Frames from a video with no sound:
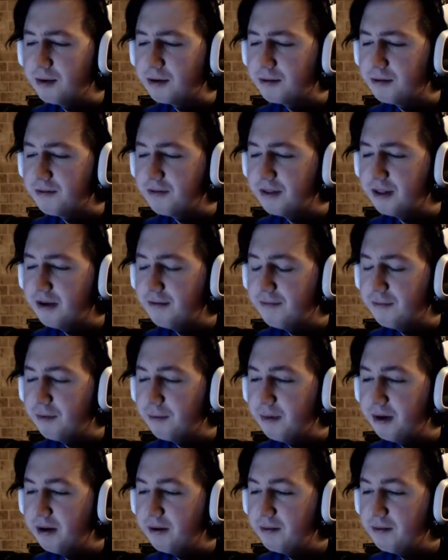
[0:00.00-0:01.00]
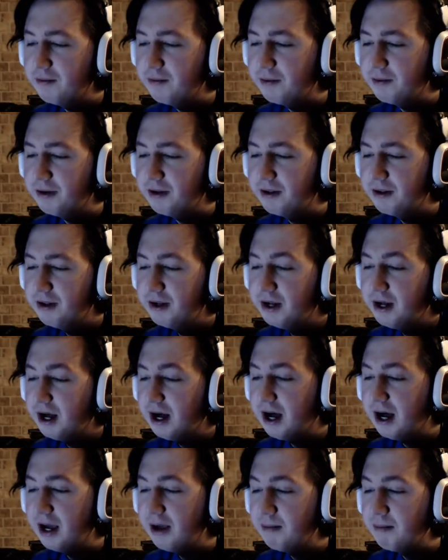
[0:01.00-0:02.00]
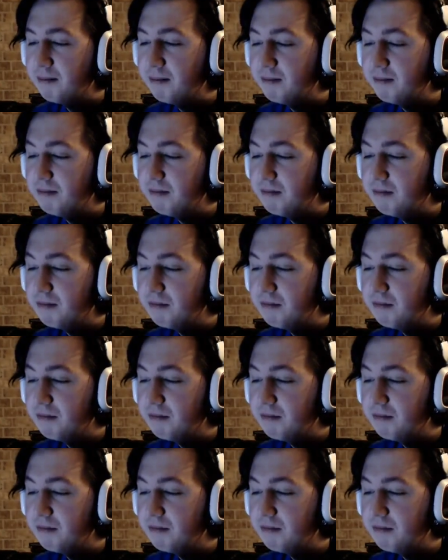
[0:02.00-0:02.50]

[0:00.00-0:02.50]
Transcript: for that format really well. I am